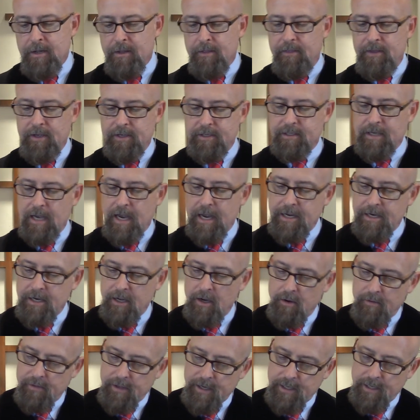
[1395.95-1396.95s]
This I
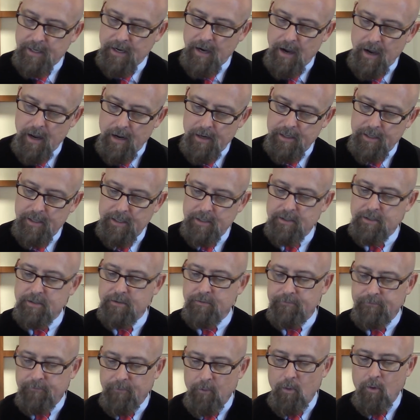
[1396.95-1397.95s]
know that God is
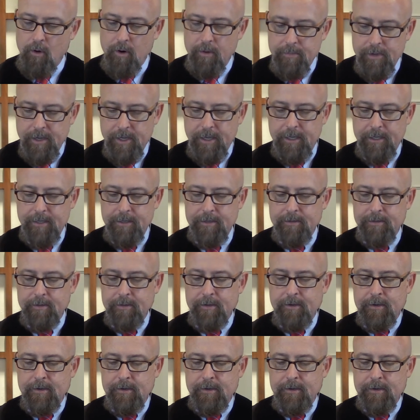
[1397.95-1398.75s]
for me.